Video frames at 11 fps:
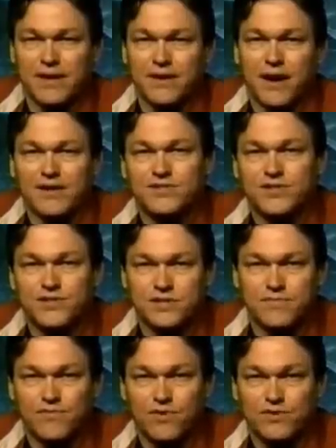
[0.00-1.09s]
and
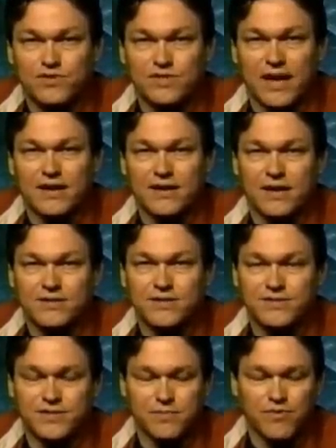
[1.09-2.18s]
Gnosticism versus
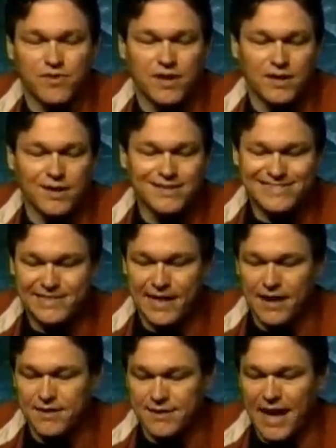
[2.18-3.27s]
agnosticism thing is
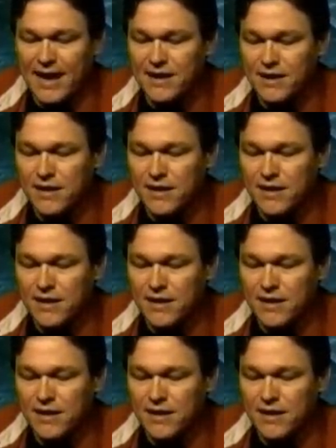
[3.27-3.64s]
that